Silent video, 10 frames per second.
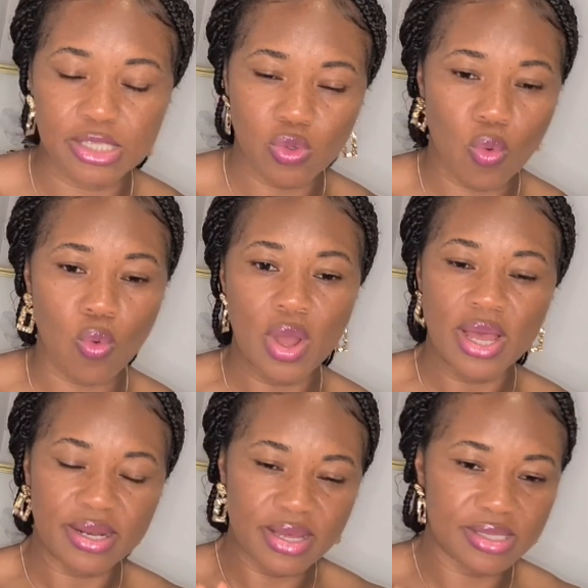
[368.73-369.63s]
So
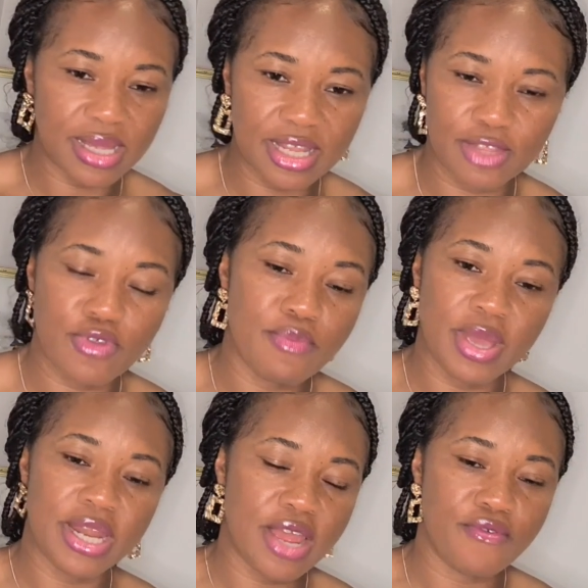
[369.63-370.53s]
these are the three
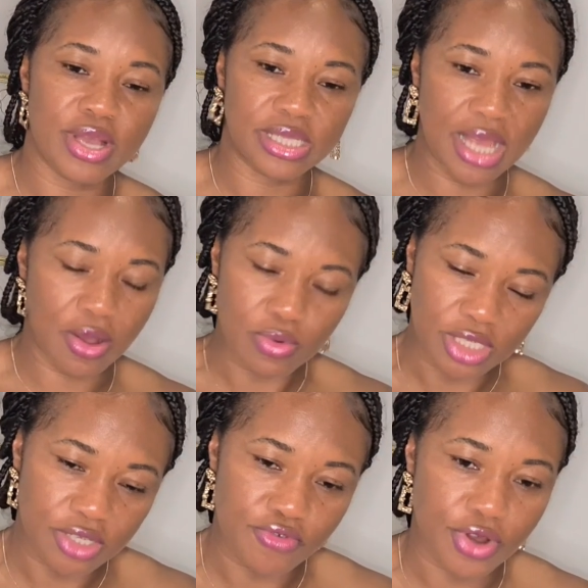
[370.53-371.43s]
main areas they are
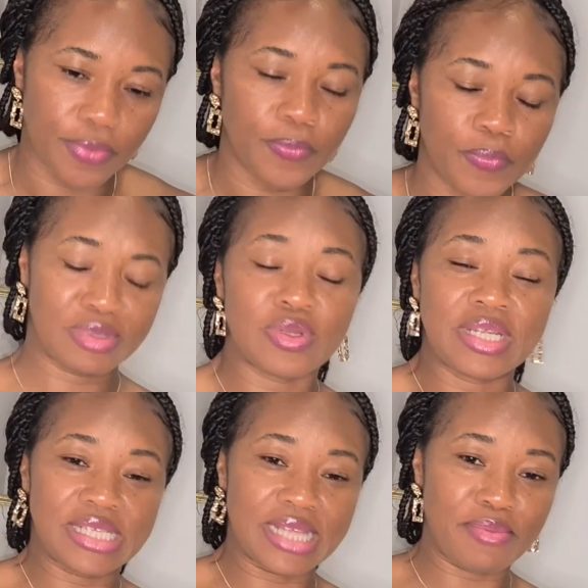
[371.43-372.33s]
considering. So
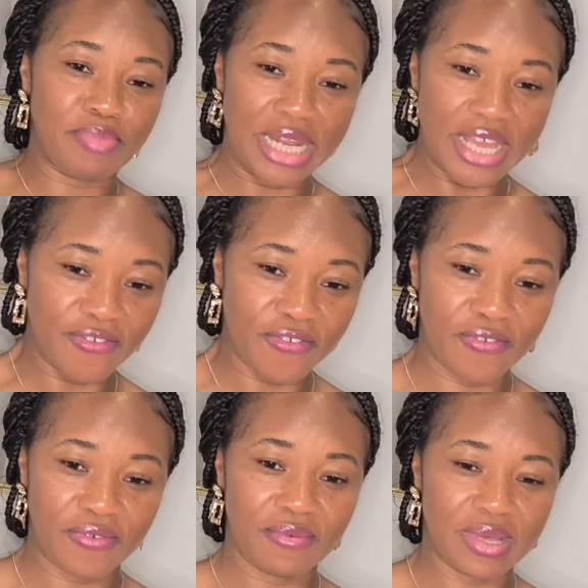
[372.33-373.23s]
this, I believe,
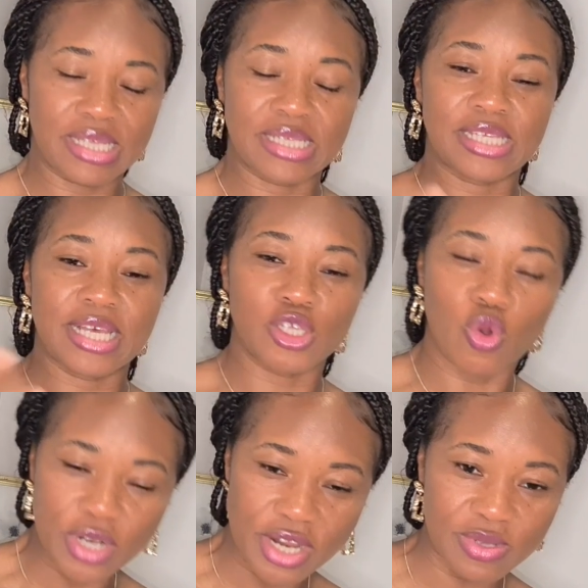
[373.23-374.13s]
it's
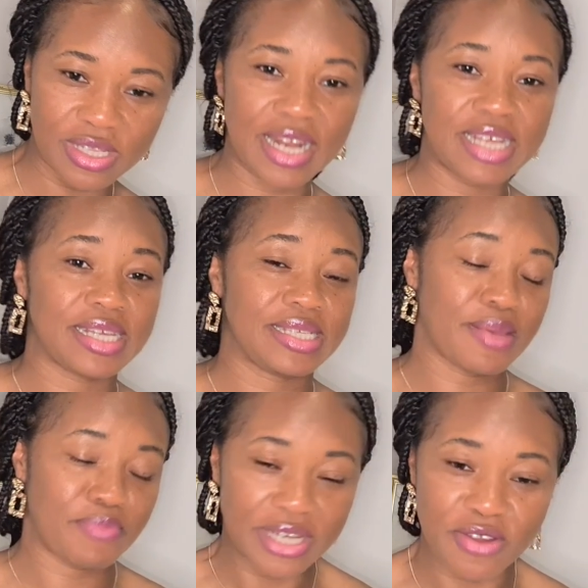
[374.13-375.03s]
good news and it's a
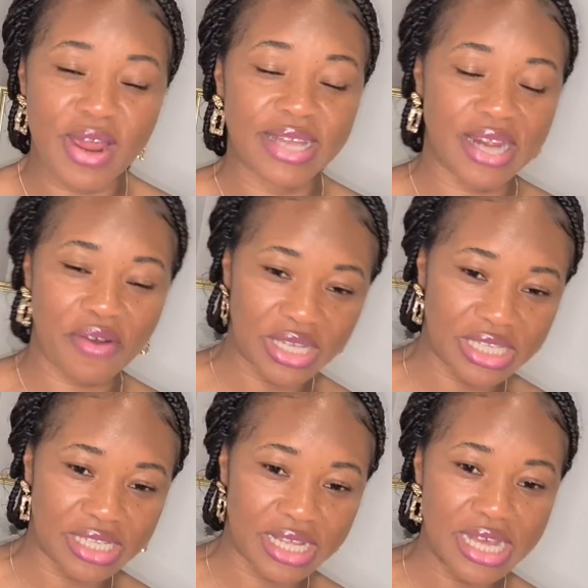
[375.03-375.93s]
step in the right
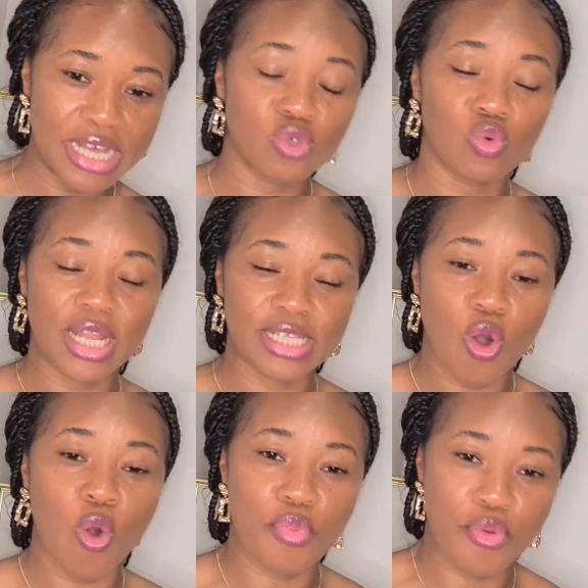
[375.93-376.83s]
direction. So let's
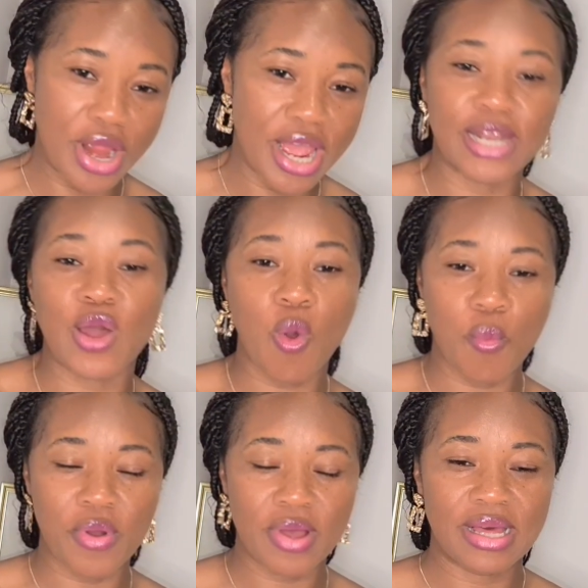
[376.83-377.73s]
all pray and
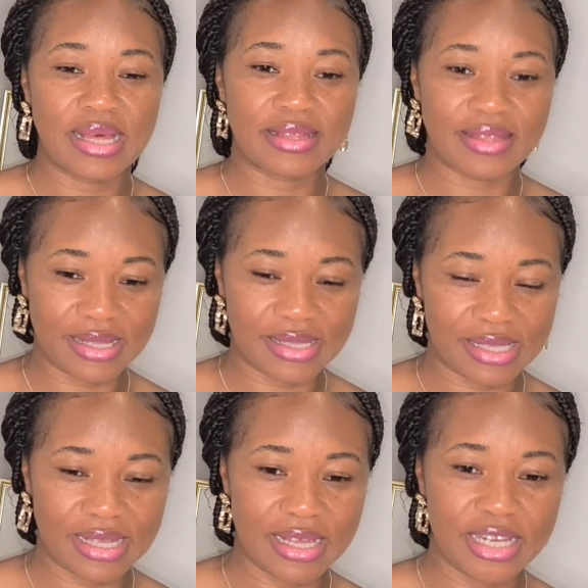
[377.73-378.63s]
hope that
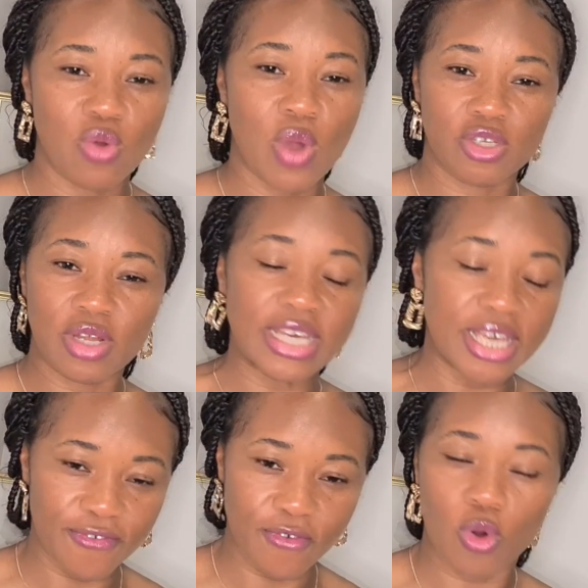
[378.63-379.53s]
they will actually
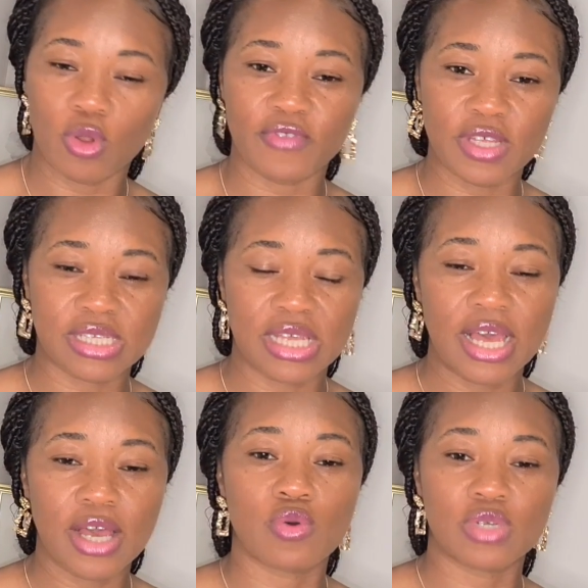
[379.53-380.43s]
give all of this
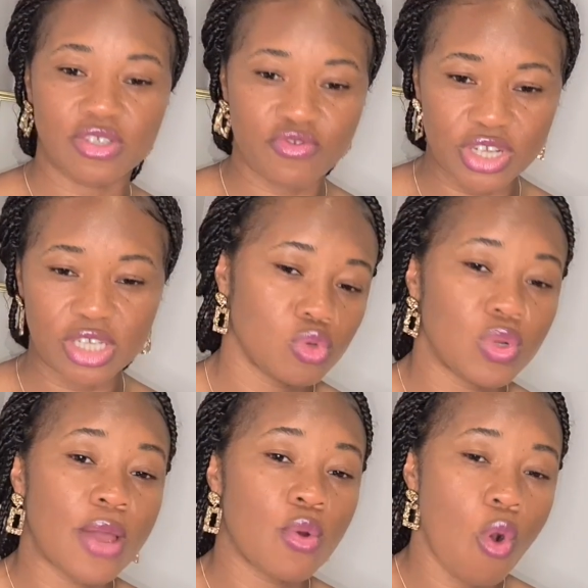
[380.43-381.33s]
consideration, so
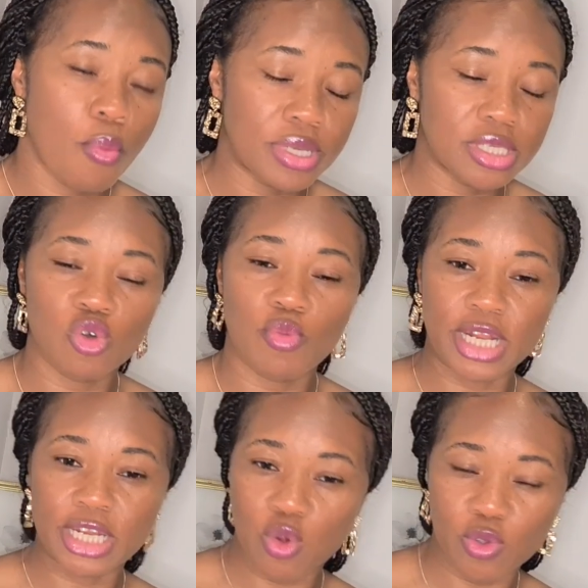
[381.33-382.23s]
that it will open so
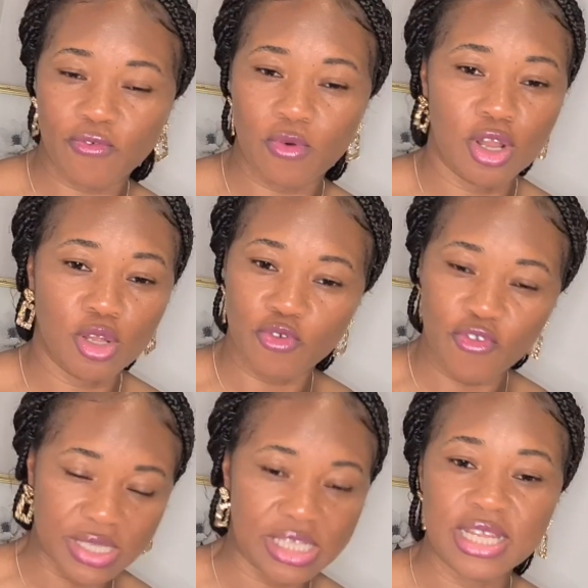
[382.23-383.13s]
many doors for a lot of
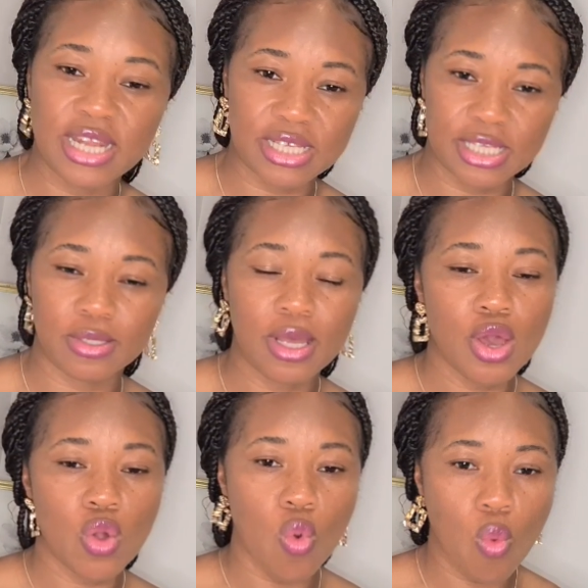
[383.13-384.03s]
overseas nurses
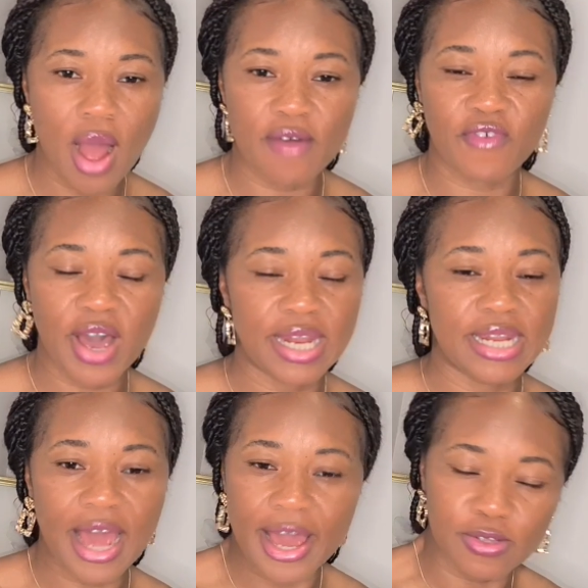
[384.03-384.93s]
who are
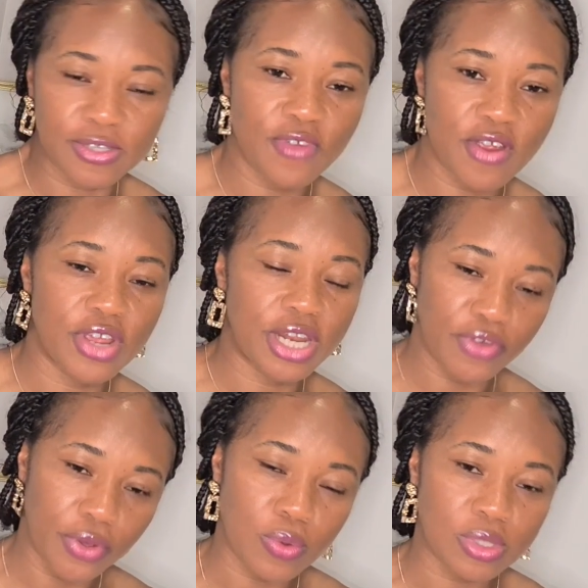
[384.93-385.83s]
finding IELTS very, very
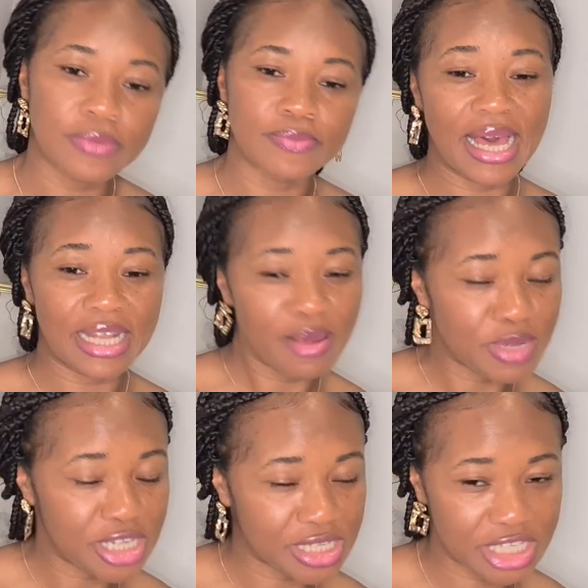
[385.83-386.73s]
difficult. And let
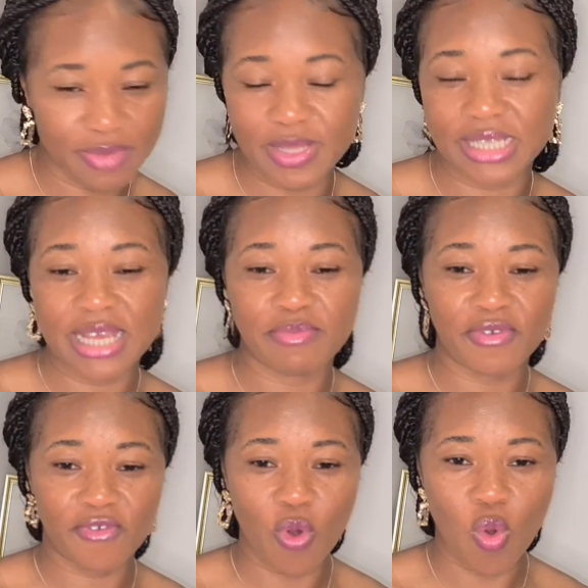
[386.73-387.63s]
me just chip this in
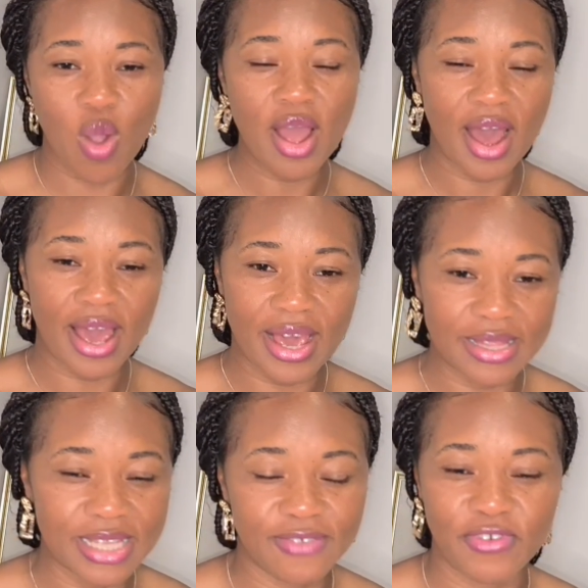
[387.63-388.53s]
before I
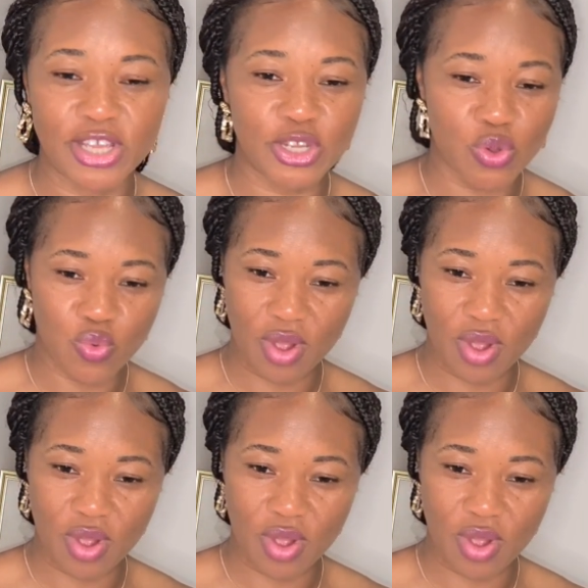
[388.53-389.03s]
end this video.